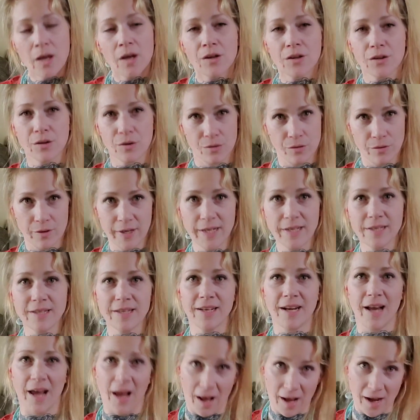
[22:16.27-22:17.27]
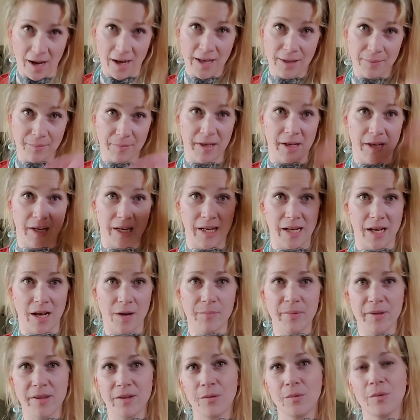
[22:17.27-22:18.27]
the reason I am getting
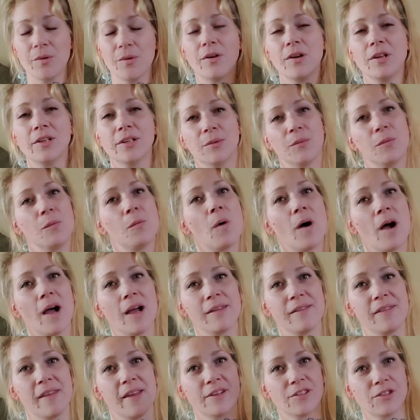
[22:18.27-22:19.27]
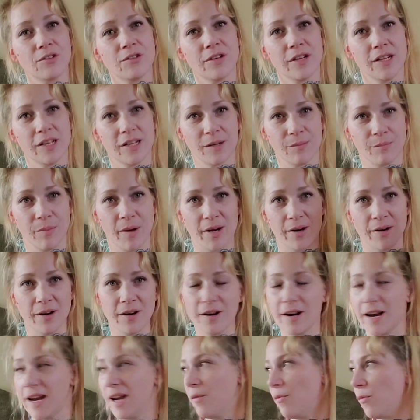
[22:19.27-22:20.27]
up in the world, and why things are getting better,
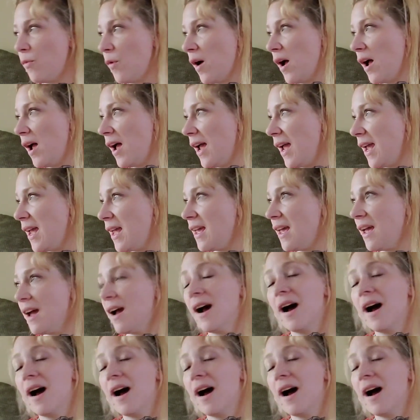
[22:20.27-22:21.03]
and why